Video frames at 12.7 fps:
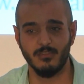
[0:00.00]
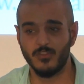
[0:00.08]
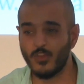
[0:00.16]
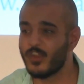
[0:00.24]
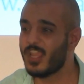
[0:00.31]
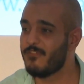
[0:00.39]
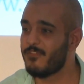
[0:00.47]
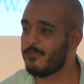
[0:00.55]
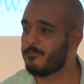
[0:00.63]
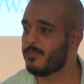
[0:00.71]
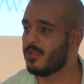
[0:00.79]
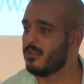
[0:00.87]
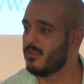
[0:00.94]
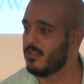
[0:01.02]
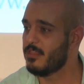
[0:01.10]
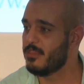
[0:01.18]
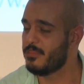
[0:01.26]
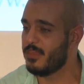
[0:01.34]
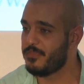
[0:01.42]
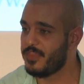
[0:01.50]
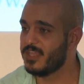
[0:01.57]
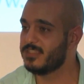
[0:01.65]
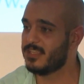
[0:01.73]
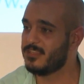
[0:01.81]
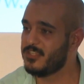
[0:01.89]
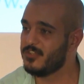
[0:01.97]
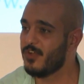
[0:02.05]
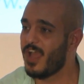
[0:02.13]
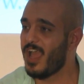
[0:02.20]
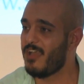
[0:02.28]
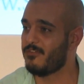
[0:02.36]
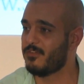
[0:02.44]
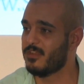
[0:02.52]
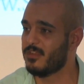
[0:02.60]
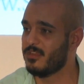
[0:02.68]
Don't give up the things that you have.